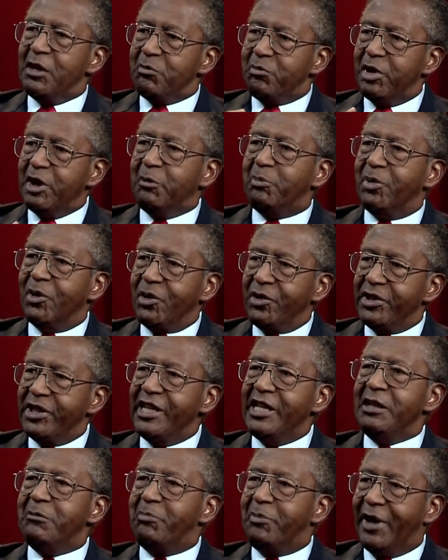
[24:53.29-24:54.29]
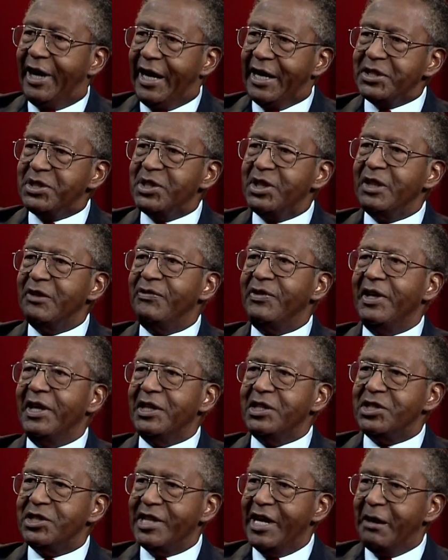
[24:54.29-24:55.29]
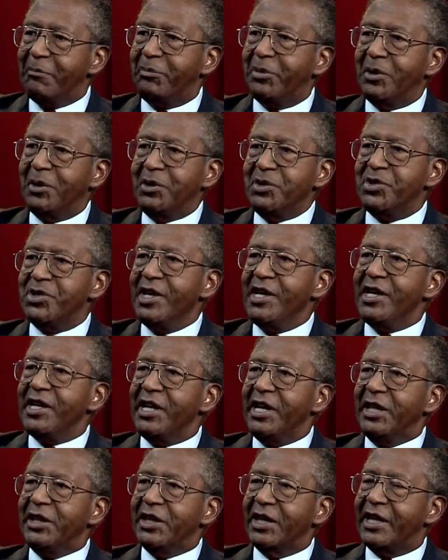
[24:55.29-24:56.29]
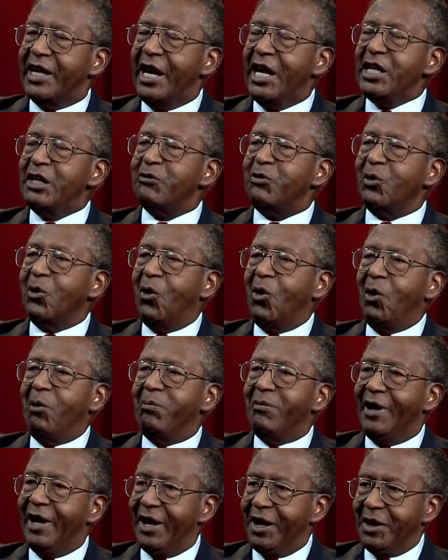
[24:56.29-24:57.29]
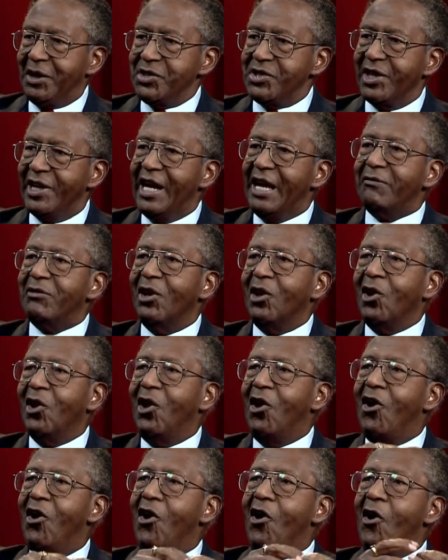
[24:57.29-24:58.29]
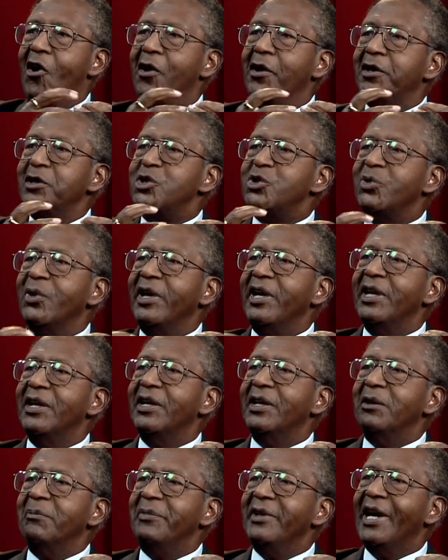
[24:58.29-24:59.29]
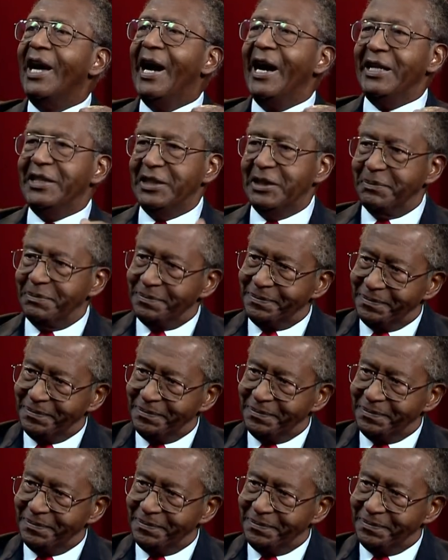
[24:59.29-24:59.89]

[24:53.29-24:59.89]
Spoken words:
people need positive examples and the kind of role models that have a long trail behind them.